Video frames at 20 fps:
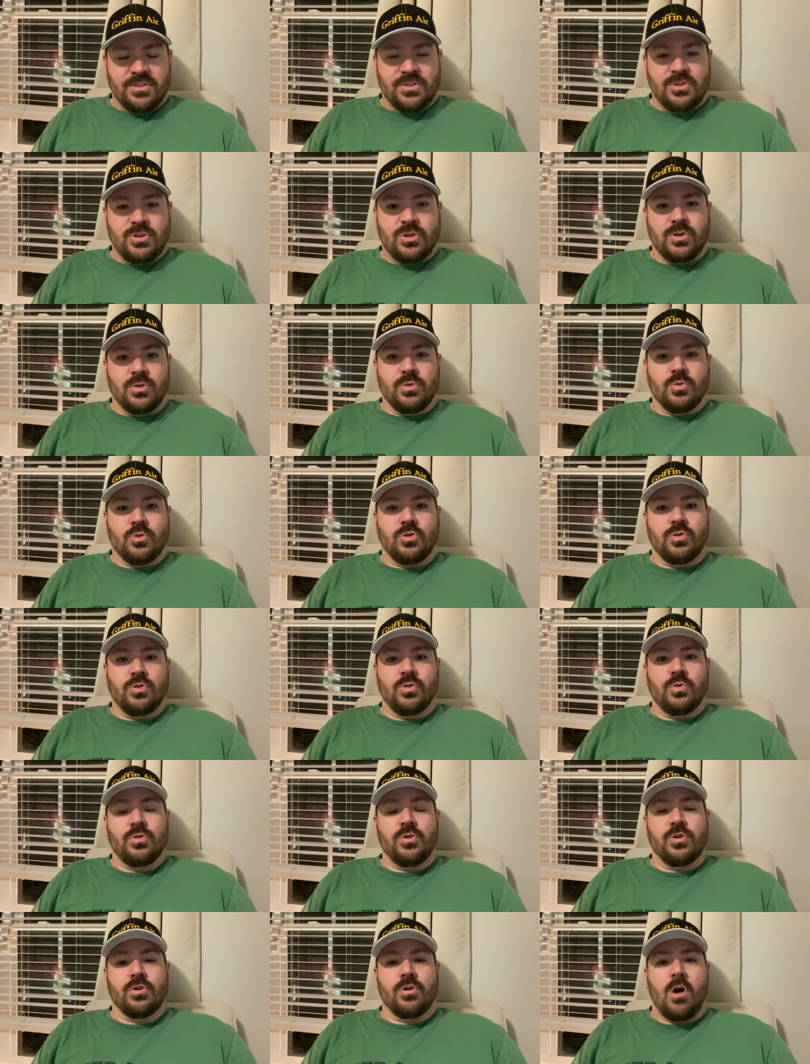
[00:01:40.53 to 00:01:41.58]
to do
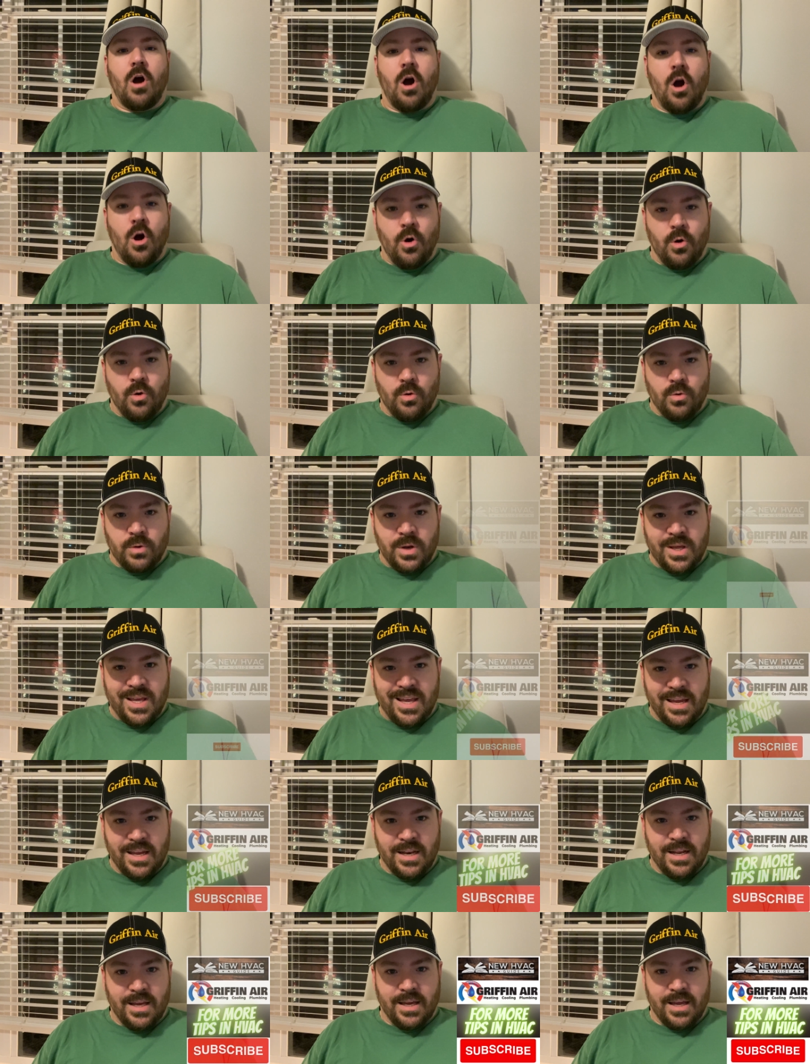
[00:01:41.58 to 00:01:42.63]
your own
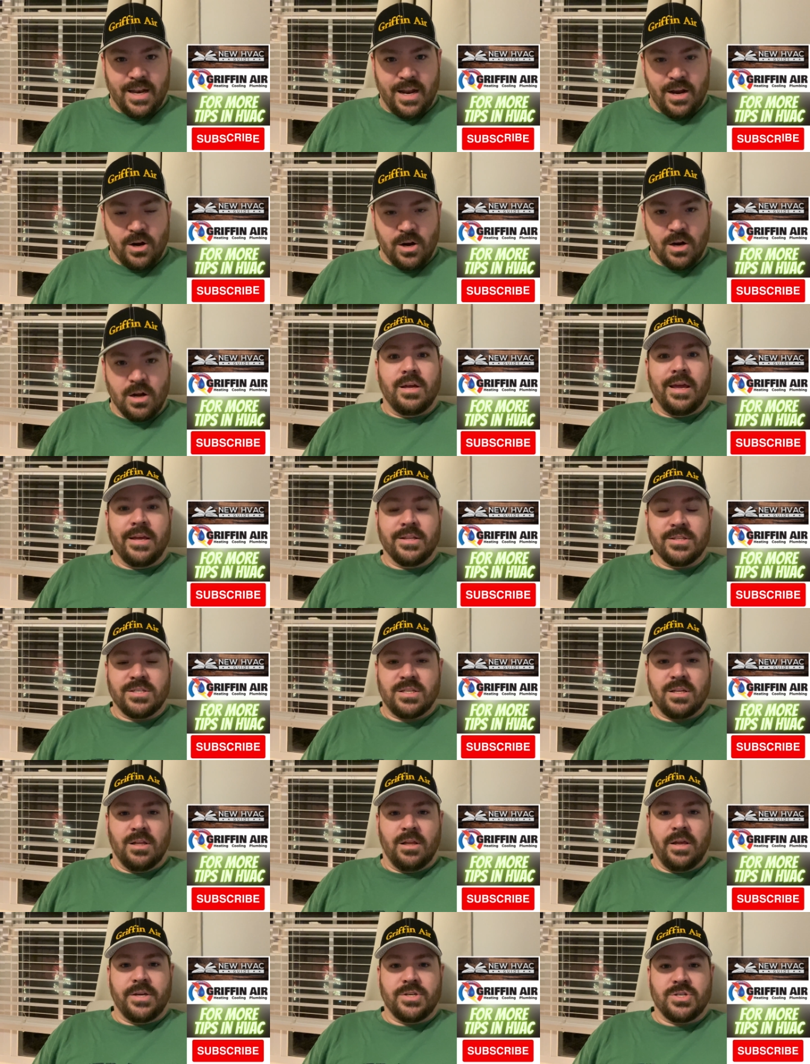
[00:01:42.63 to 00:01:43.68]
heating and air
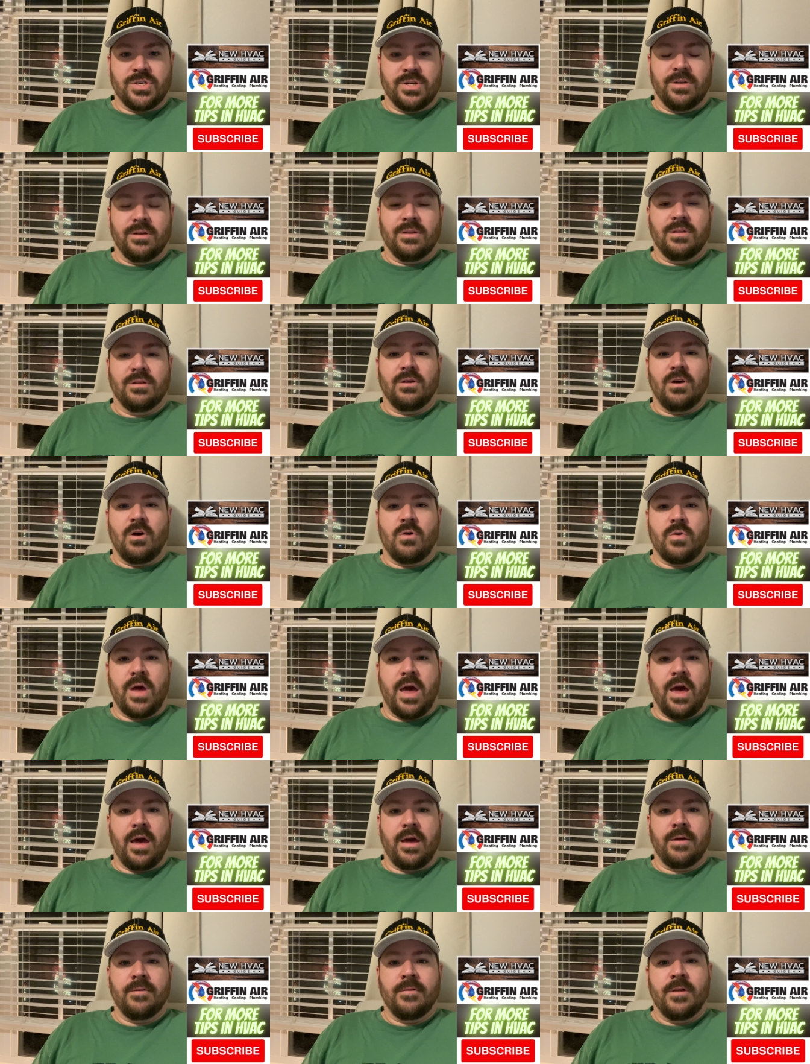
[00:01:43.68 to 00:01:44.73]
installation.
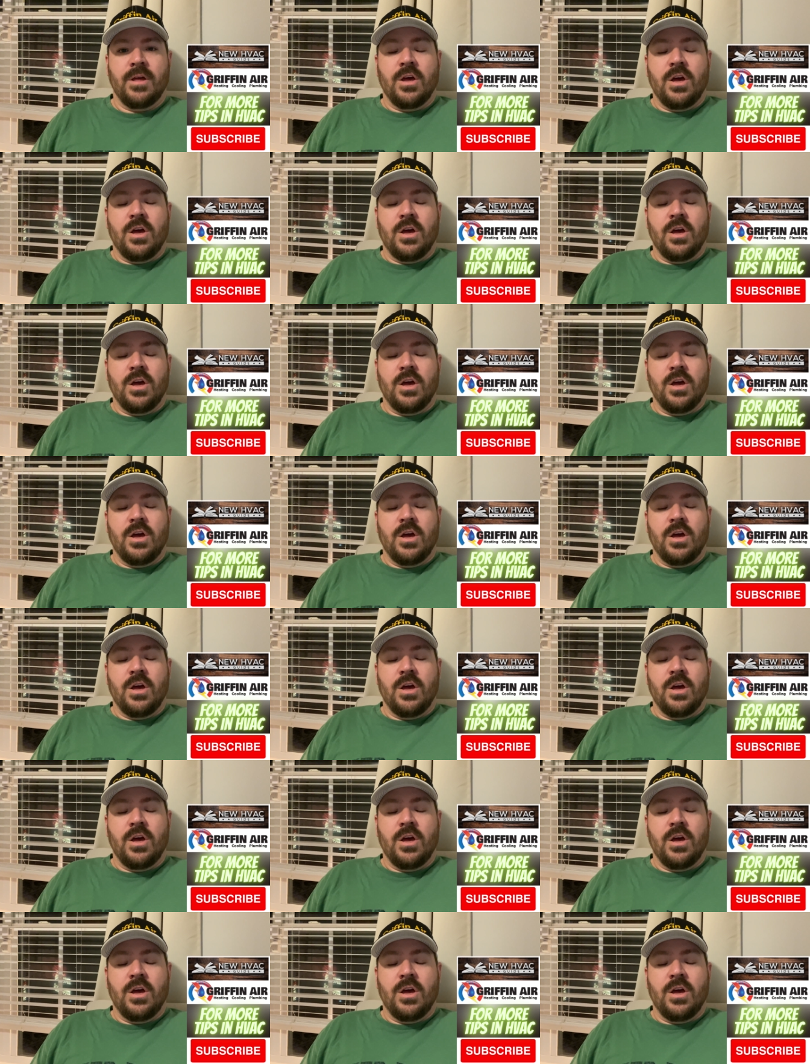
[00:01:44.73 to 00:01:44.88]
Okay.